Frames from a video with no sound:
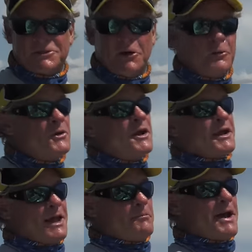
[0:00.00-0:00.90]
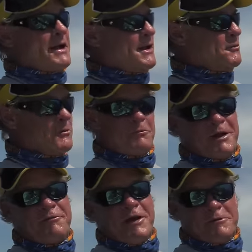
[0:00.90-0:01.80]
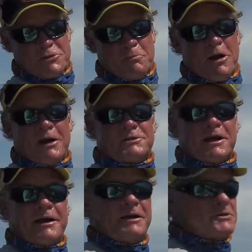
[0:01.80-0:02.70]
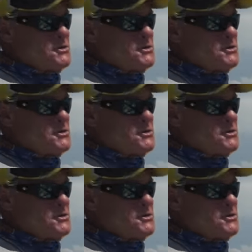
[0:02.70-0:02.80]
So came back out to one of my favorite spots out here,